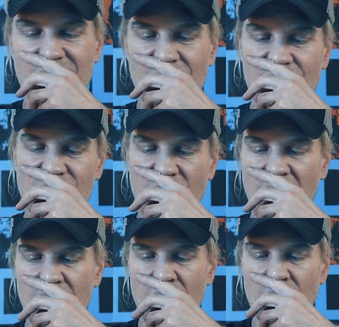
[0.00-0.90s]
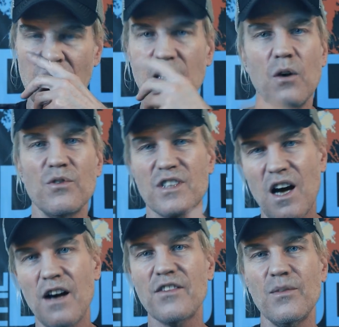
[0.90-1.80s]
to try to you know
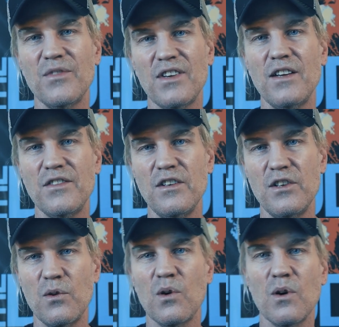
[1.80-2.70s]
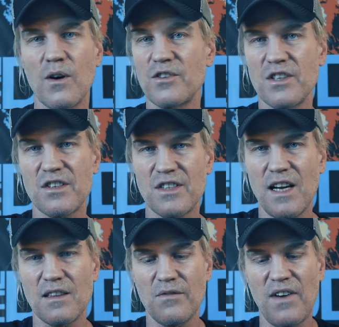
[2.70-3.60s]
talk some sense into her or just
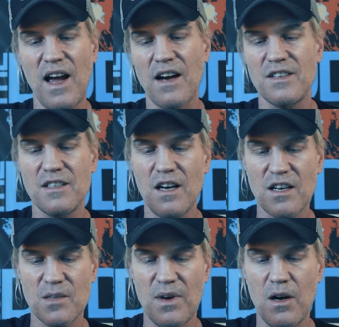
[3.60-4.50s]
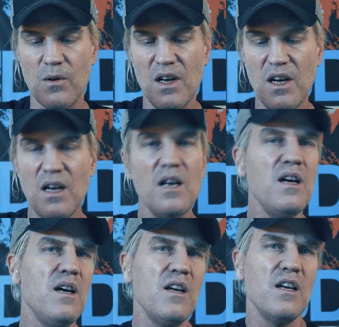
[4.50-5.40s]
state the facts. He talks about
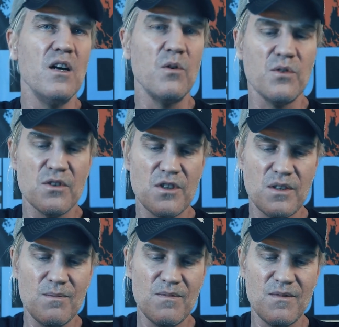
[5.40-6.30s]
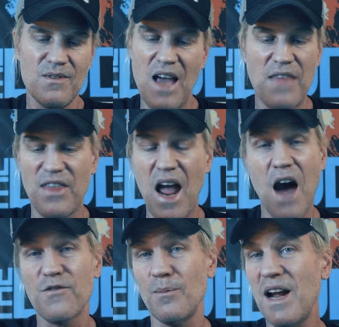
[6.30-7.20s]
you know the
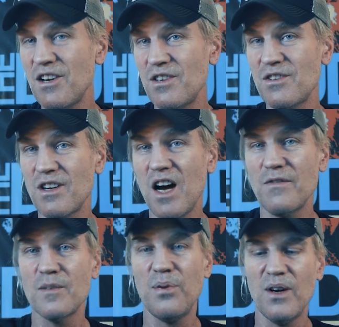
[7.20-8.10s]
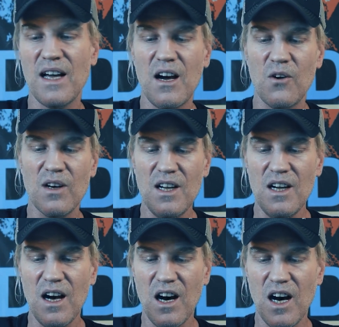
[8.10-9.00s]
affirmations that Hubbard put out,
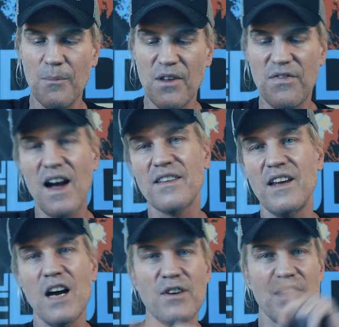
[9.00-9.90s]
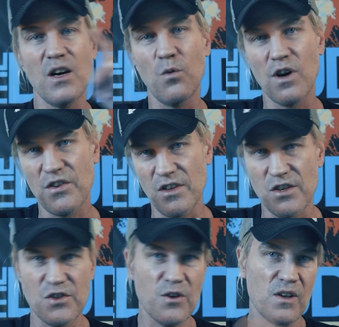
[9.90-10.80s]
um, the fact that everything works in
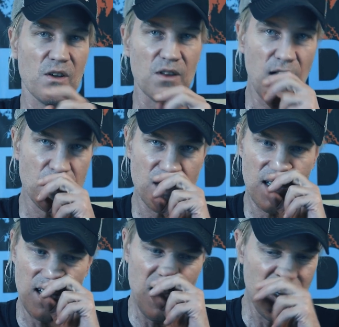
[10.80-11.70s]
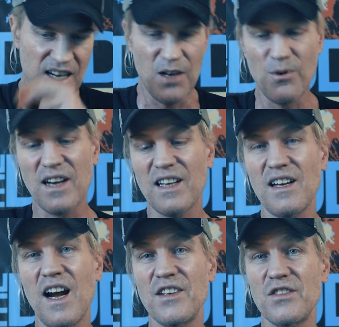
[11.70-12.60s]
a circular logic. He
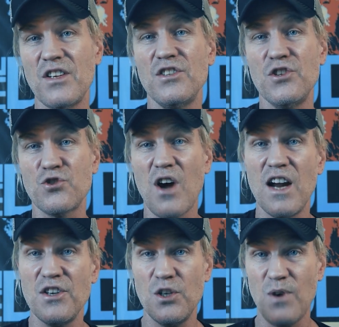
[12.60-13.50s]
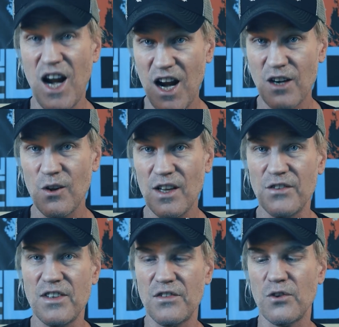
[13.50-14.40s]
recognizes that she's trying to handle
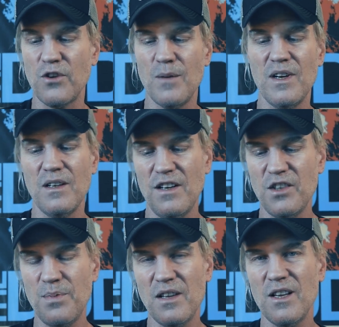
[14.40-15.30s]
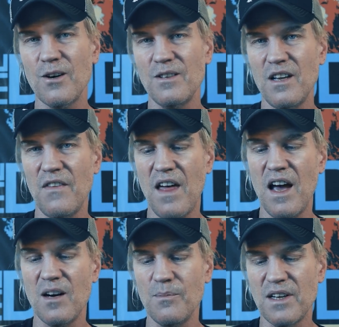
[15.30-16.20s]
his disagreement. He's been there and done
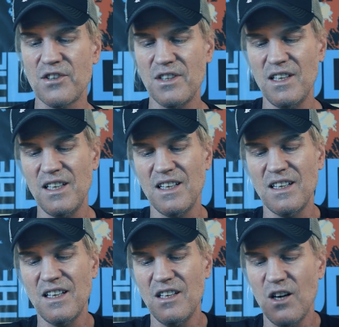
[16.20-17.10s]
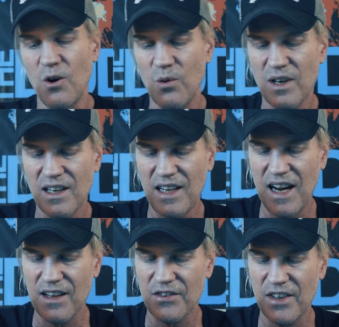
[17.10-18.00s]
that, but she, you know,
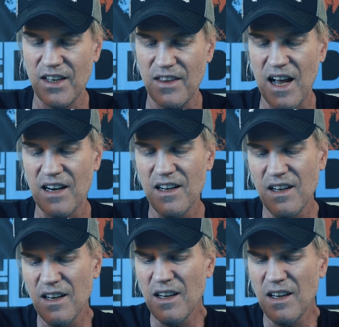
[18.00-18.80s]
can't see that.